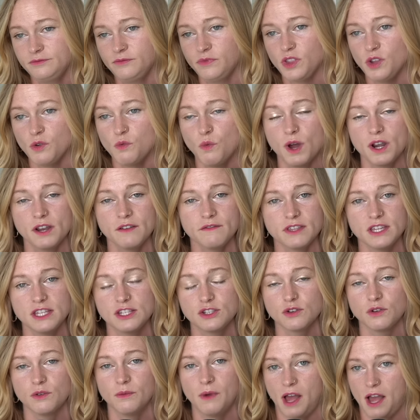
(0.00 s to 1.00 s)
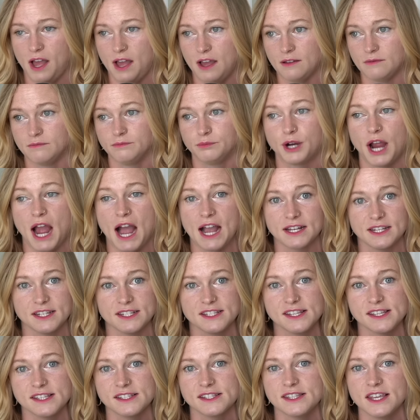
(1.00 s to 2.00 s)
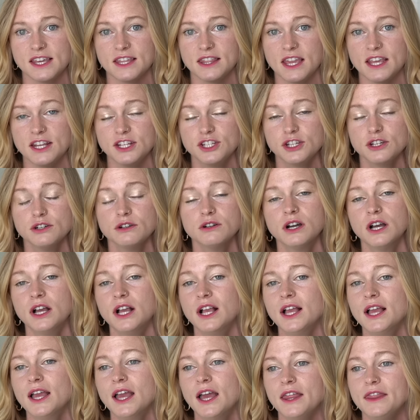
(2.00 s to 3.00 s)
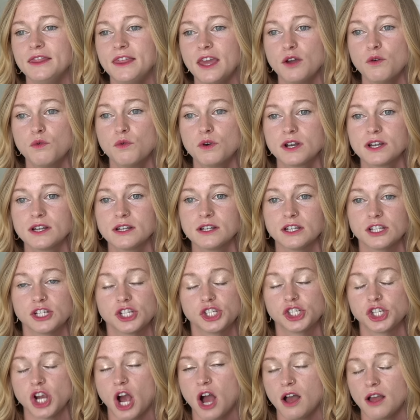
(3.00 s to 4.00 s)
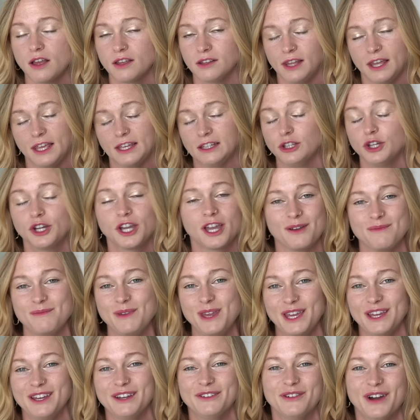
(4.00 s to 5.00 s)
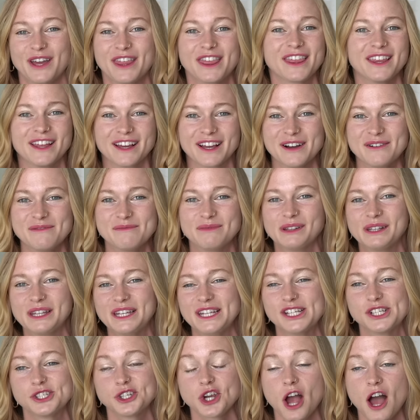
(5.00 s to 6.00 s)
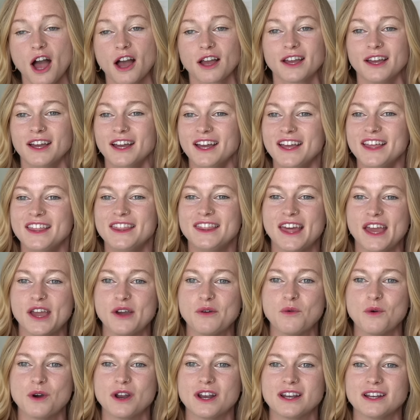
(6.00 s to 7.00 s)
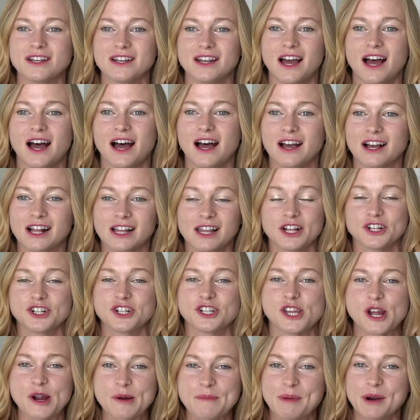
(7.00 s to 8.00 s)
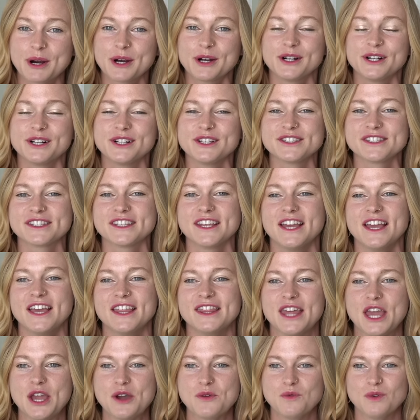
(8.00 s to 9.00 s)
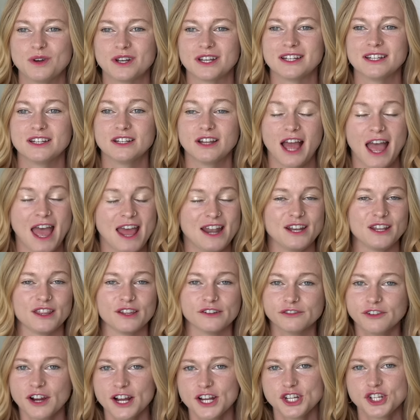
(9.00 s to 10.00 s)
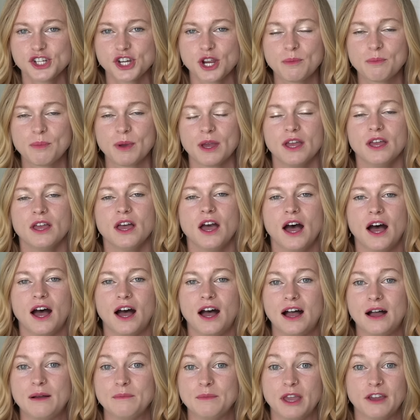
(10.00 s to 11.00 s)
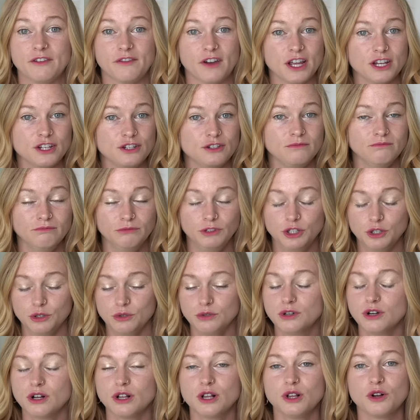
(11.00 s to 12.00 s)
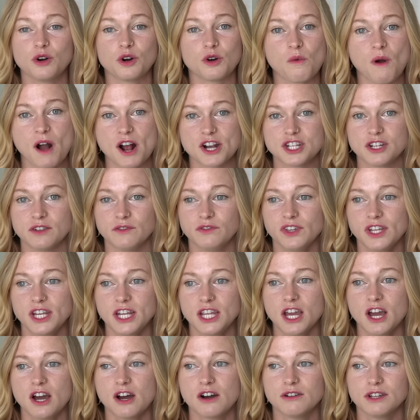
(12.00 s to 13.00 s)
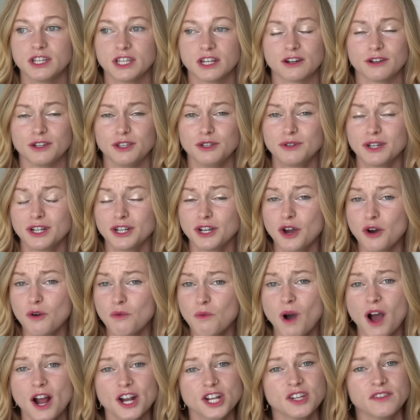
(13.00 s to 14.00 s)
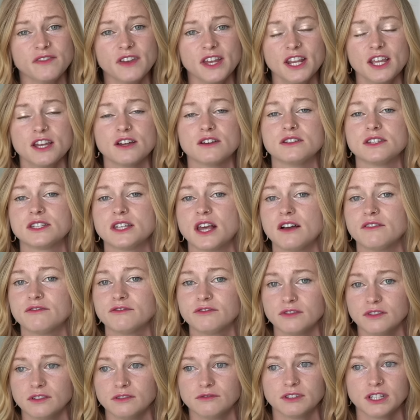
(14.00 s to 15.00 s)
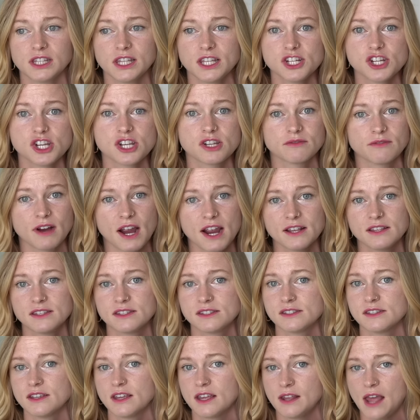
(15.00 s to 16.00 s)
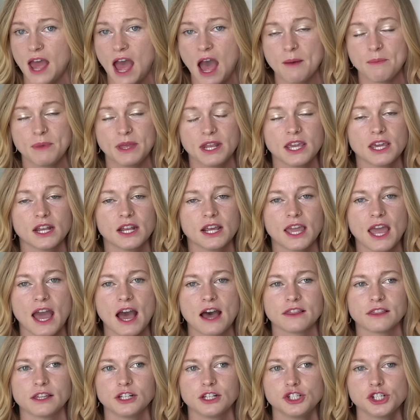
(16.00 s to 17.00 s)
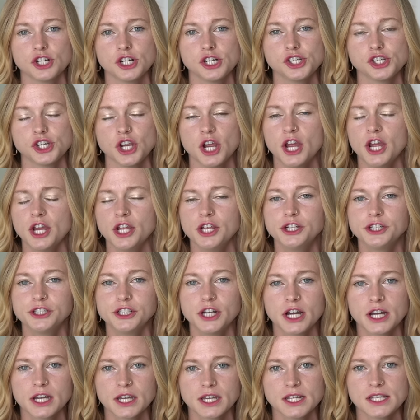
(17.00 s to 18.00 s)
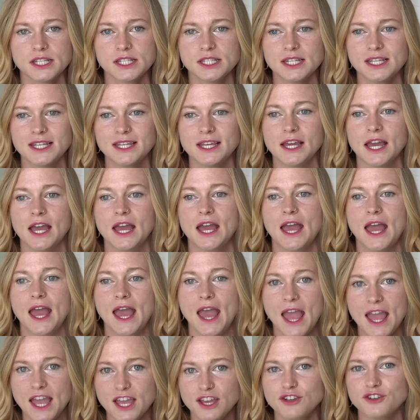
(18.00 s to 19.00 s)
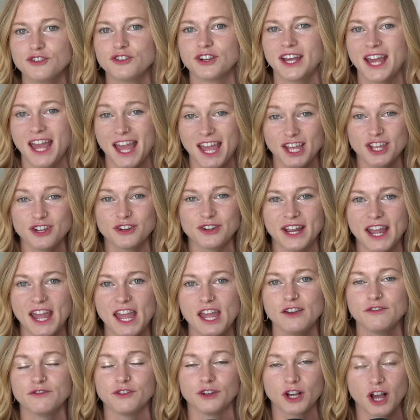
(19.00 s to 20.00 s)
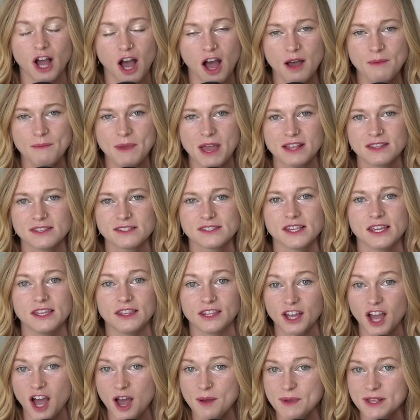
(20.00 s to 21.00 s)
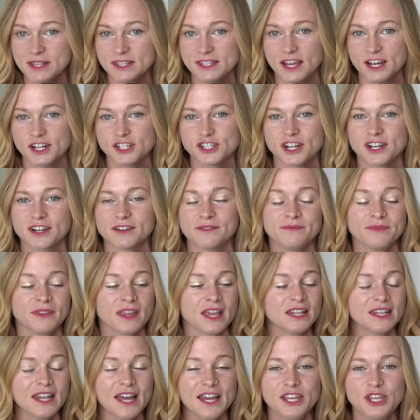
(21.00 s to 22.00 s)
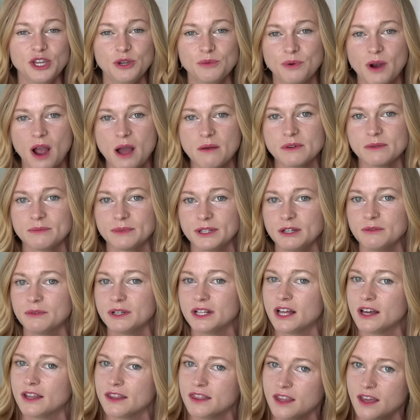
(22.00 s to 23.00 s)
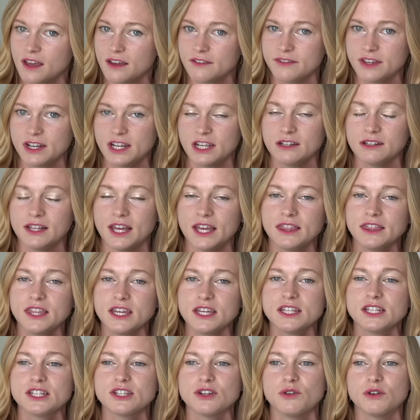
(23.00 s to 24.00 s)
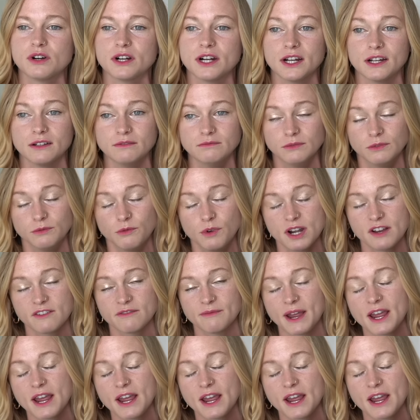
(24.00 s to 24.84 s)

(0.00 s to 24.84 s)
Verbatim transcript: one of these uh, practices that they do, they wouldn't like look at me with complete shock. They wouldn't uh, clutch their pearls. They wouldn't end the friendship. Um, if I Google or watch a video, you know, you can go watch videos of religious rites happening in a Catholic church. You're not going to see angry, angry, hateful comments in the comment section, like you probably will on a video like this or one of my